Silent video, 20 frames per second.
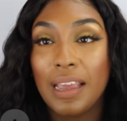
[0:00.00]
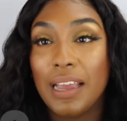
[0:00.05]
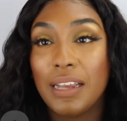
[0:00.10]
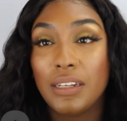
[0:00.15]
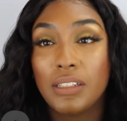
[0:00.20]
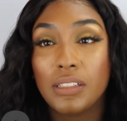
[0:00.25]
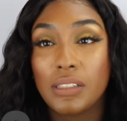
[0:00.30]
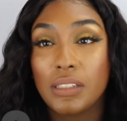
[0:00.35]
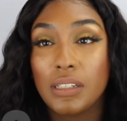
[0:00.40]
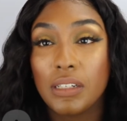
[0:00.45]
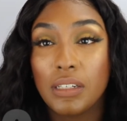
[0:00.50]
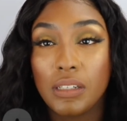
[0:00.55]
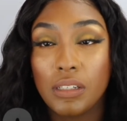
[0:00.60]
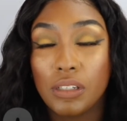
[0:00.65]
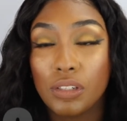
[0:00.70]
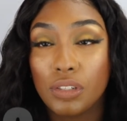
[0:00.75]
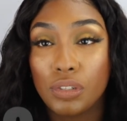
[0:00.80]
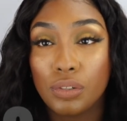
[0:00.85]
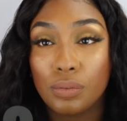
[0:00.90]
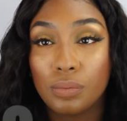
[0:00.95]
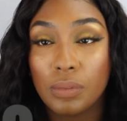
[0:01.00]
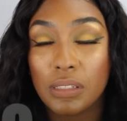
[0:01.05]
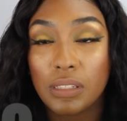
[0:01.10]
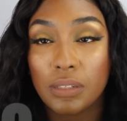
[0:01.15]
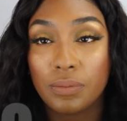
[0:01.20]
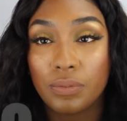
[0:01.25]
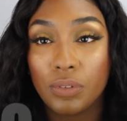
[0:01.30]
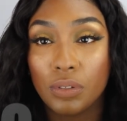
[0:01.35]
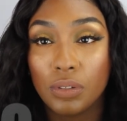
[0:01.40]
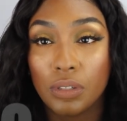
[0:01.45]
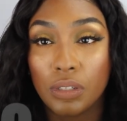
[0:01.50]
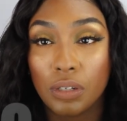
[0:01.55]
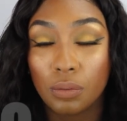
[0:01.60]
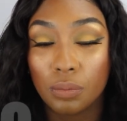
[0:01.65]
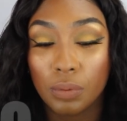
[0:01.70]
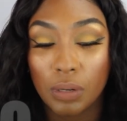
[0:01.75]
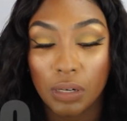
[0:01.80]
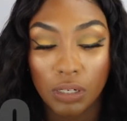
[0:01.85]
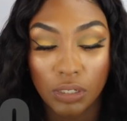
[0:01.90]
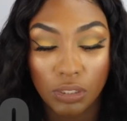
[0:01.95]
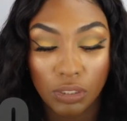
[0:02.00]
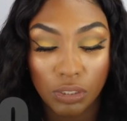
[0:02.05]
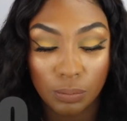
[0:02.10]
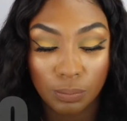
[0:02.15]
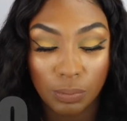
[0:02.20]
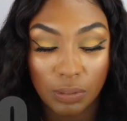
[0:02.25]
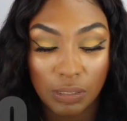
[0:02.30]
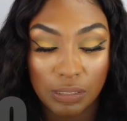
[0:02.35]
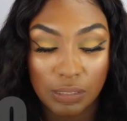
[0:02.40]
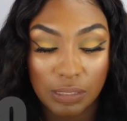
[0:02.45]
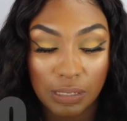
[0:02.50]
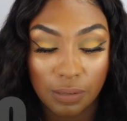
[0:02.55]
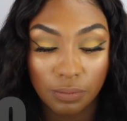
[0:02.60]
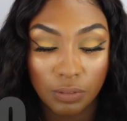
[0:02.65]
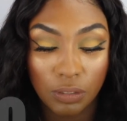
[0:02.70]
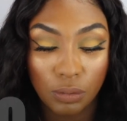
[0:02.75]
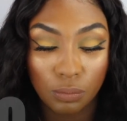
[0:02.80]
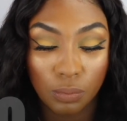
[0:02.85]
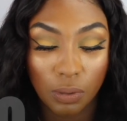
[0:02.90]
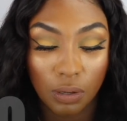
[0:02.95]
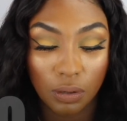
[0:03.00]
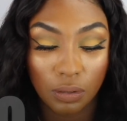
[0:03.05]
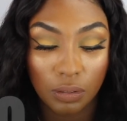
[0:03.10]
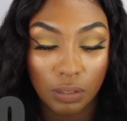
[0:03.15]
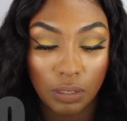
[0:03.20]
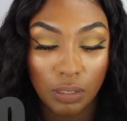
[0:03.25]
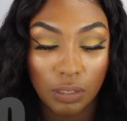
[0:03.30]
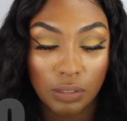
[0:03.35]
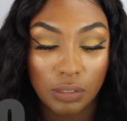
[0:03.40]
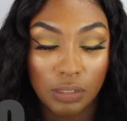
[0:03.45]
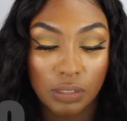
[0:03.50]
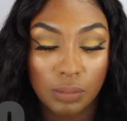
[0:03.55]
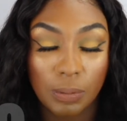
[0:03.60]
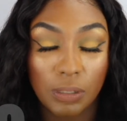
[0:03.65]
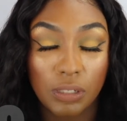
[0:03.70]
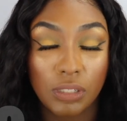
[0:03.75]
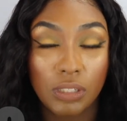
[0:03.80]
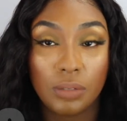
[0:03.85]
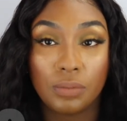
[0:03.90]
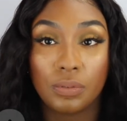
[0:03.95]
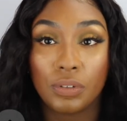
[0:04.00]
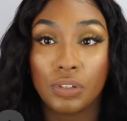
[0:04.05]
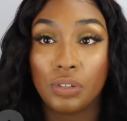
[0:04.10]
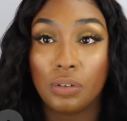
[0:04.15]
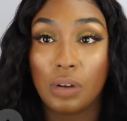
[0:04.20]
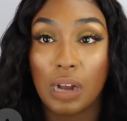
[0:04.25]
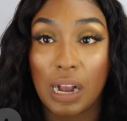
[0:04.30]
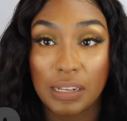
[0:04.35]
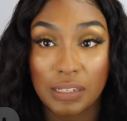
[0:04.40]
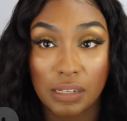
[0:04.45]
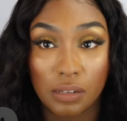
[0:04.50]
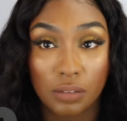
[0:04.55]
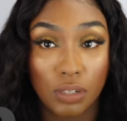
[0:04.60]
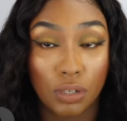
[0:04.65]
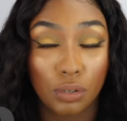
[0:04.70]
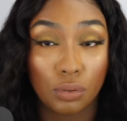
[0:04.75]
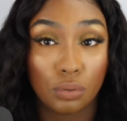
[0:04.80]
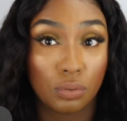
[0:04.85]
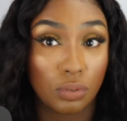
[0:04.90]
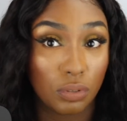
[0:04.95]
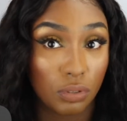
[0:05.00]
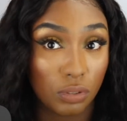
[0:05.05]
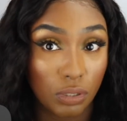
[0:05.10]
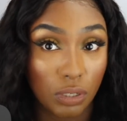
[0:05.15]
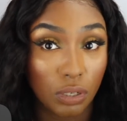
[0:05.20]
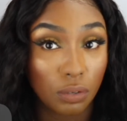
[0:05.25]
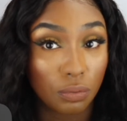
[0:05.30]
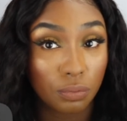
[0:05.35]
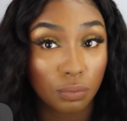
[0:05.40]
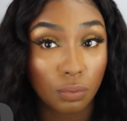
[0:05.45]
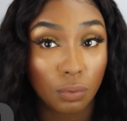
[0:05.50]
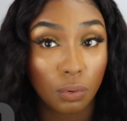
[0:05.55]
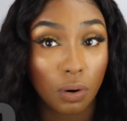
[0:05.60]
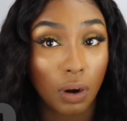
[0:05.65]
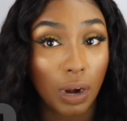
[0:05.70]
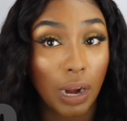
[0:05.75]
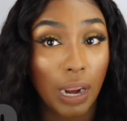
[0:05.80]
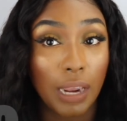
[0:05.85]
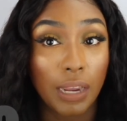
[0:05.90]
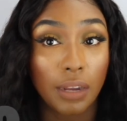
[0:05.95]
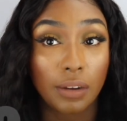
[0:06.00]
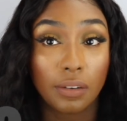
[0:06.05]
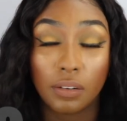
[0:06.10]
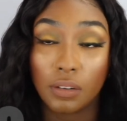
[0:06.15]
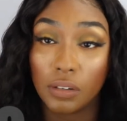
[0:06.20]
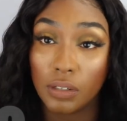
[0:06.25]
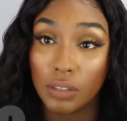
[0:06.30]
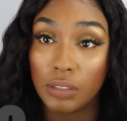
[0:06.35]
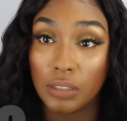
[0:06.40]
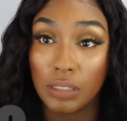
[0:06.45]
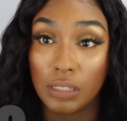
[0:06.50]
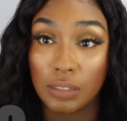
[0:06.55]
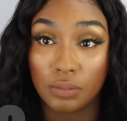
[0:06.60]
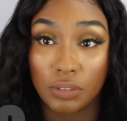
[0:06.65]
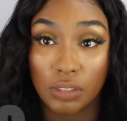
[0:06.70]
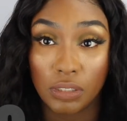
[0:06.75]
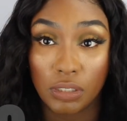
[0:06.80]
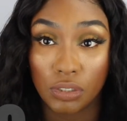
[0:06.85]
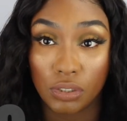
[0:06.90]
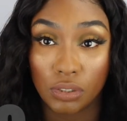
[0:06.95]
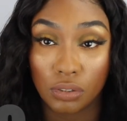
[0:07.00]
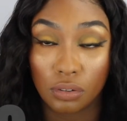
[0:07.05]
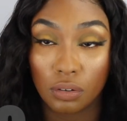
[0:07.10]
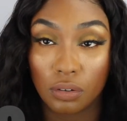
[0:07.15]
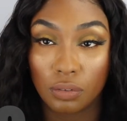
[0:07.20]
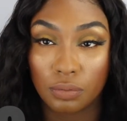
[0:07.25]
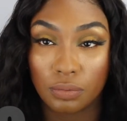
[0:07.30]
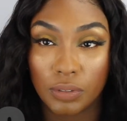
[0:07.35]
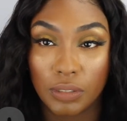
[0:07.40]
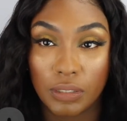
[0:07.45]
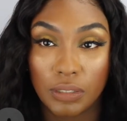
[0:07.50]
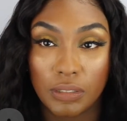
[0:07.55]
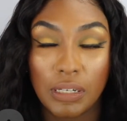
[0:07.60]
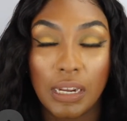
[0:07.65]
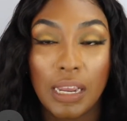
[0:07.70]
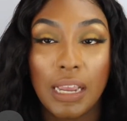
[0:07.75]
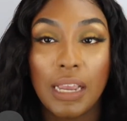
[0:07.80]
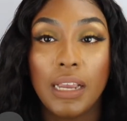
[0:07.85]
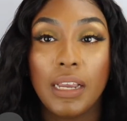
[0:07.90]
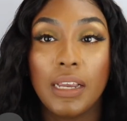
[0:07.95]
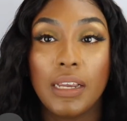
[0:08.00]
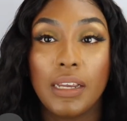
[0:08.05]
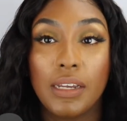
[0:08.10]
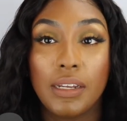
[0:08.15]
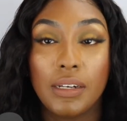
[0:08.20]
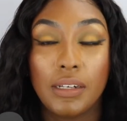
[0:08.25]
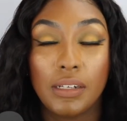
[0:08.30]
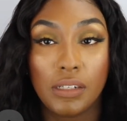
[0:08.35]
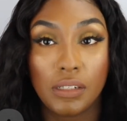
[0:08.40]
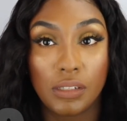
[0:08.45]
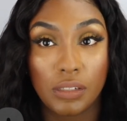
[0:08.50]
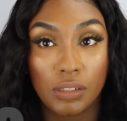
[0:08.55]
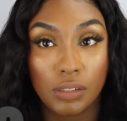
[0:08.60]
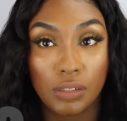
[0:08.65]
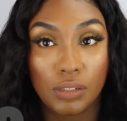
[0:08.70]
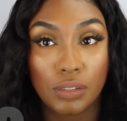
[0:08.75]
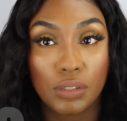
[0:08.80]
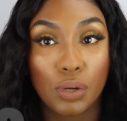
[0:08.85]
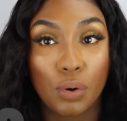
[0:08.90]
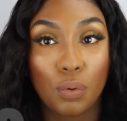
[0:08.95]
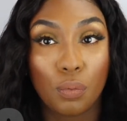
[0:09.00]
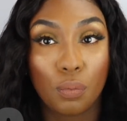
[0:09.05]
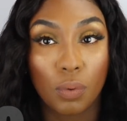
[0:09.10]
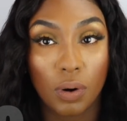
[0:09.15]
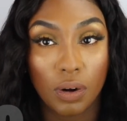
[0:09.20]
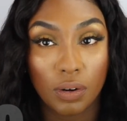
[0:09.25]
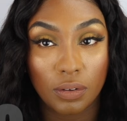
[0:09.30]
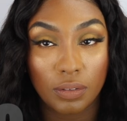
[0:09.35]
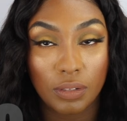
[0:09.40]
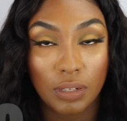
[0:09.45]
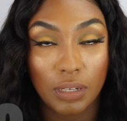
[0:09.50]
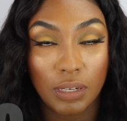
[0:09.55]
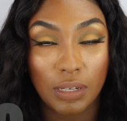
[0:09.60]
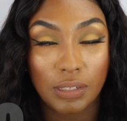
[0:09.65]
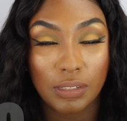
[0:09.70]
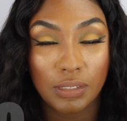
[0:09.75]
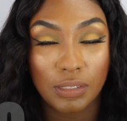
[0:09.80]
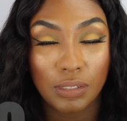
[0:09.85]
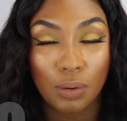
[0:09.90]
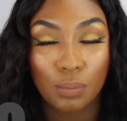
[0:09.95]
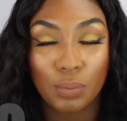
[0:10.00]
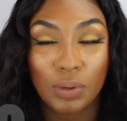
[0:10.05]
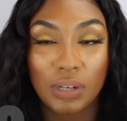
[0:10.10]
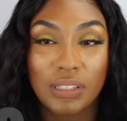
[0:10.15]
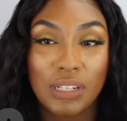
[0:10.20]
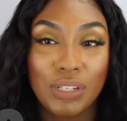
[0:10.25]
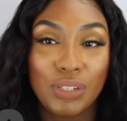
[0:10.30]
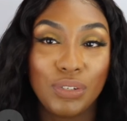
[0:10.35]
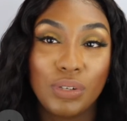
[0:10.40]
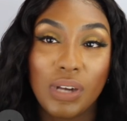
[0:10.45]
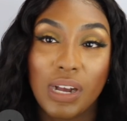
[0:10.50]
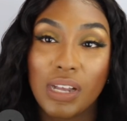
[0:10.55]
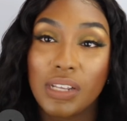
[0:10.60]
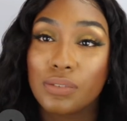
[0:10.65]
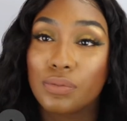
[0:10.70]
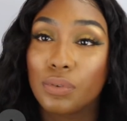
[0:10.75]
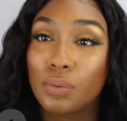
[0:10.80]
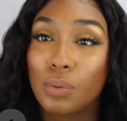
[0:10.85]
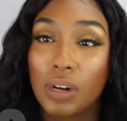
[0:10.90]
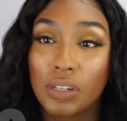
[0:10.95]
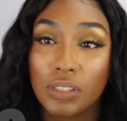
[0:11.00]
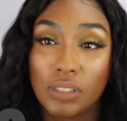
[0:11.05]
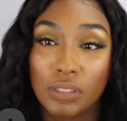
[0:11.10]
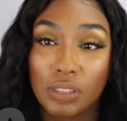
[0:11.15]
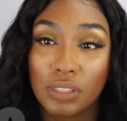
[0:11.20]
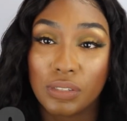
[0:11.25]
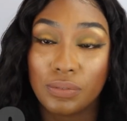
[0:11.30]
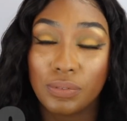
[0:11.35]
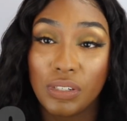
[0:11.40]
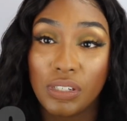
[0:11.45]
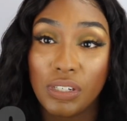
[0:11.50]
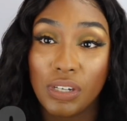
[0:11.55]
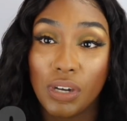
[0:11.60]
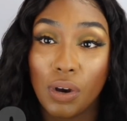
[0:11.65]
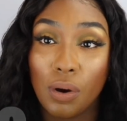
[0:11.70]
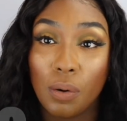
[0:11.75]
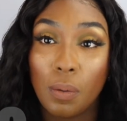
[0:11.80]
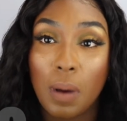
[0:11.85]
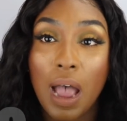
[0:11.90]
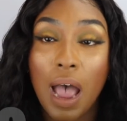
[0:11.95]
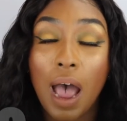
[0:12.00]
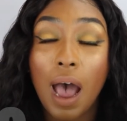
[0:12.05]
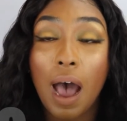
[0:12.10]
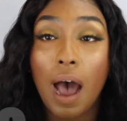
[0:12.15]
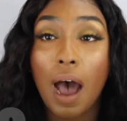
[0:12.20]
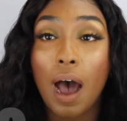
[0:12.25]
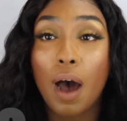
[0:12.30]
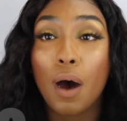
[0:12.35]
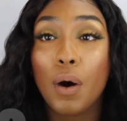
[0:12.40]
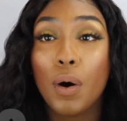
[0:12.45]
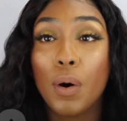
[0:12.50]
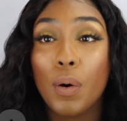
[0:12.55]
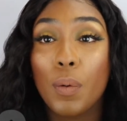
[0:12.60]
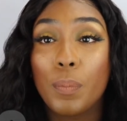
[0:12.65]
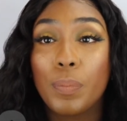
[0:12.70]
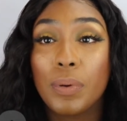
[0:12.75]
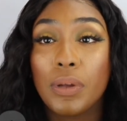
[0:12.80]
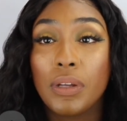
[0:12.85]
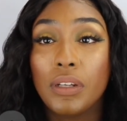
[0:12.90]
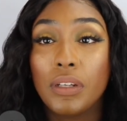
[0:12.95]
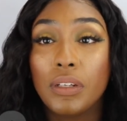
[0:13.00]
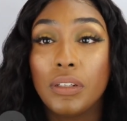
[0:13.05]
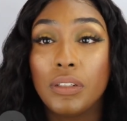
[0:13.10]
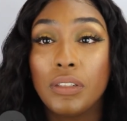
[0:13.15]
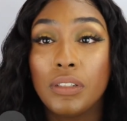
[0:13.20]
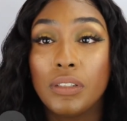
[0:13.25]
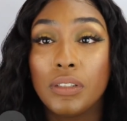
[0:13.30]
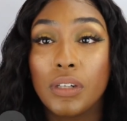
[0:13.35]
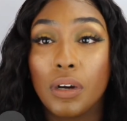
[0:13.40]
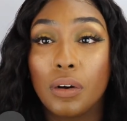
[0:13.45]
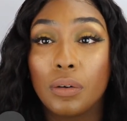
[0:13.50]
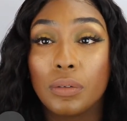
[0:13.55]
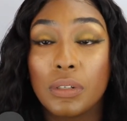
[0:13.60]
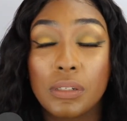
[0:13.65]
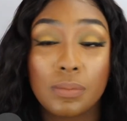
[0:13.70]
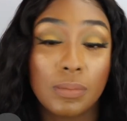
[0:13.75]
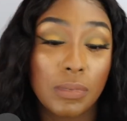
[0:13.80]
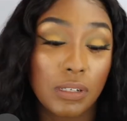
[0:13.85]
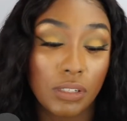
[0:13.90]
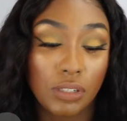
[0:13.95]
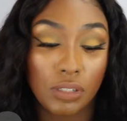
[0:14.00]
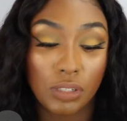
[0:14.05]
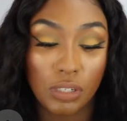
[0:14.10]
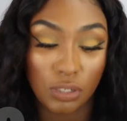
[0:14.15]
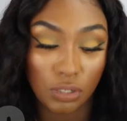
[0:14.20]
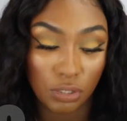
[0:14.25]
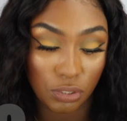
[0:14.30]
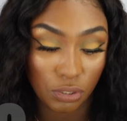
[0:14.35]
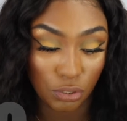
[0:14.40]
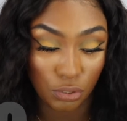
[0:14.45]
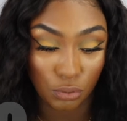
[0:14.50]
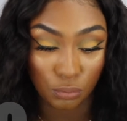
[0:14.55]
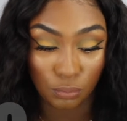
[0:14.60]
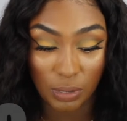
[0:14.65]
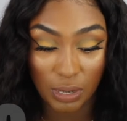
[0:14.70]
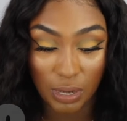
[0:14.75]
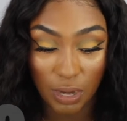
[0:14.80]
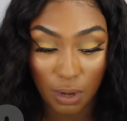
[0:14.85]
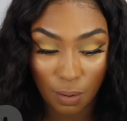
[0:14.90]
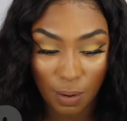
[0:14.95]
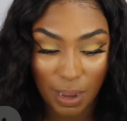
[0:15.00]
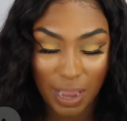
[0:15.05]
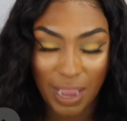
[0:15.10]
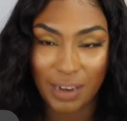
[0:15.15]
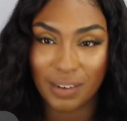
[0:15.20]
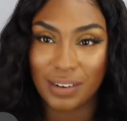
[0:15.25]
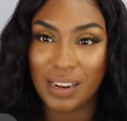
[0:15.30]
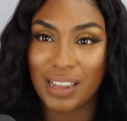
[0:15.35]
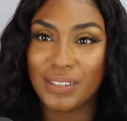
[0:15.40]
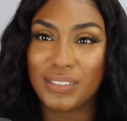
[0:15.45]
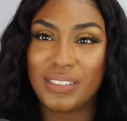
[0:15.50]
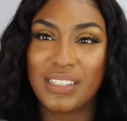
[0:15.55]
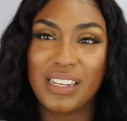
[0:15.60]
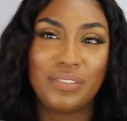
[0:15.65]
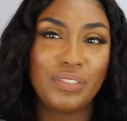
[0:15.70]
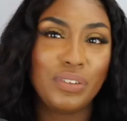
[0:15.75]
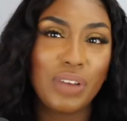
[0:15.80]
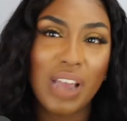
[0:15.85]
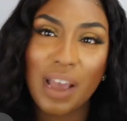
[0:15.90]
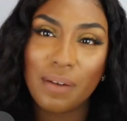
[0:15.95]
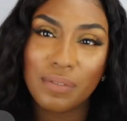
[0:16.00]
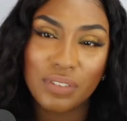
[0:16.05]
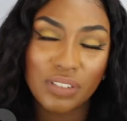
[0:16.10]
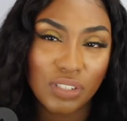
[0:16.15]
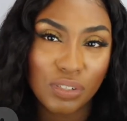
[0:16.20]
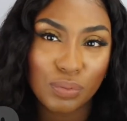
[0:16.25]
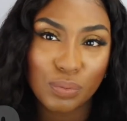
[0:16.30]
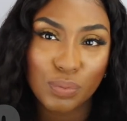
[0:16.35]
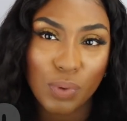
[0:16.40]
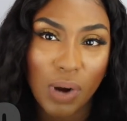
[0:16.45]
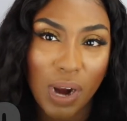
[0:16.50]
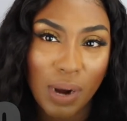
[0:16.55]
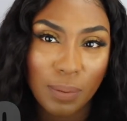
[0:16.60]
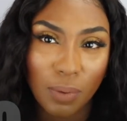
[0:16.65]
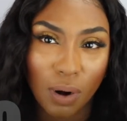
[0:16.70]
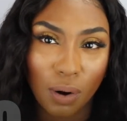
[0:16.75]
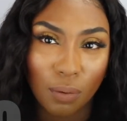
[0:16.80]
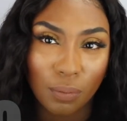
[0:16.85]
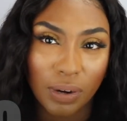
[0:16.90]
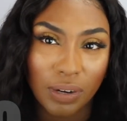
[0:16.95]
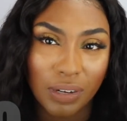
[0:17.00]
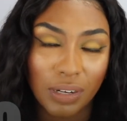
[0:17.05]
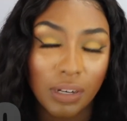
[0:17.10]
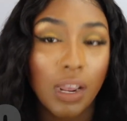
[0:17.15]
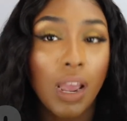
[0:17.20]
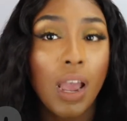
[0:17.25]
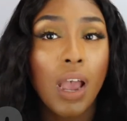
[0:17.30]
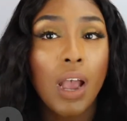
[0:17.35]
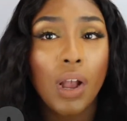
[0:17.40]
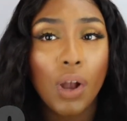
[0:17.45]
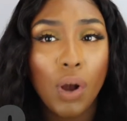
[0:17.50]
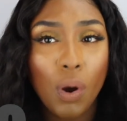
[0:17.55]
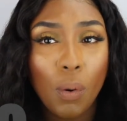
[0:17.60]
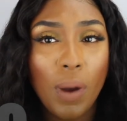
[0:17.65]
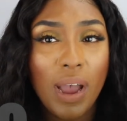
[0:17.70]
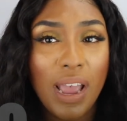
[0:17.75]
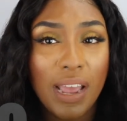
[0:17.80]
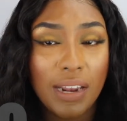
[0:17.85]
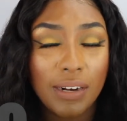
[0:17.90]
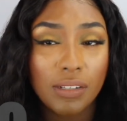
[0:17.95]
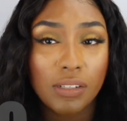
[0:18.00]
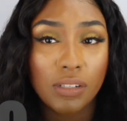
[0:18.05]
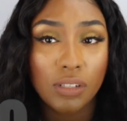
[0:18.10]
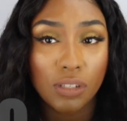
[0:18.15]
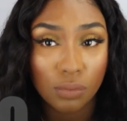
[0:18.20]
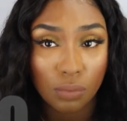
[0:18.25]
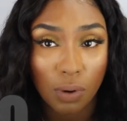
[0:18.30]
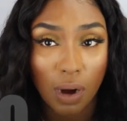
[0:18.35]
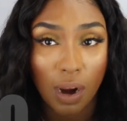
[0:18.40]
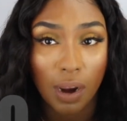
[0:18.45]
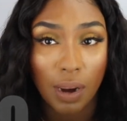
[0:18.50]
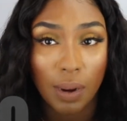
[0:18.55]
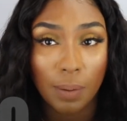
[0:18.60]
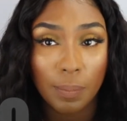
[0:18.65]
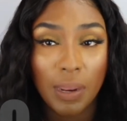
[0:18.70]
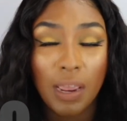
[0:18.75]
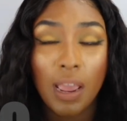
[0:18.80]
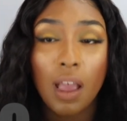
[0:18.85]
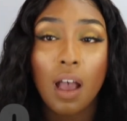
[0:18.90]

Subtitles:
And just get it in 2 weeks if you're in no rush. But it's definitely worth it, especially for you guys out there who are looking for a good gift to get your girlfriend. It is worth it. So I want to thank you guys for watching this video. I hope, you know, this message gets to you well. And if you haven't subscribed already, go ahead and subscribe.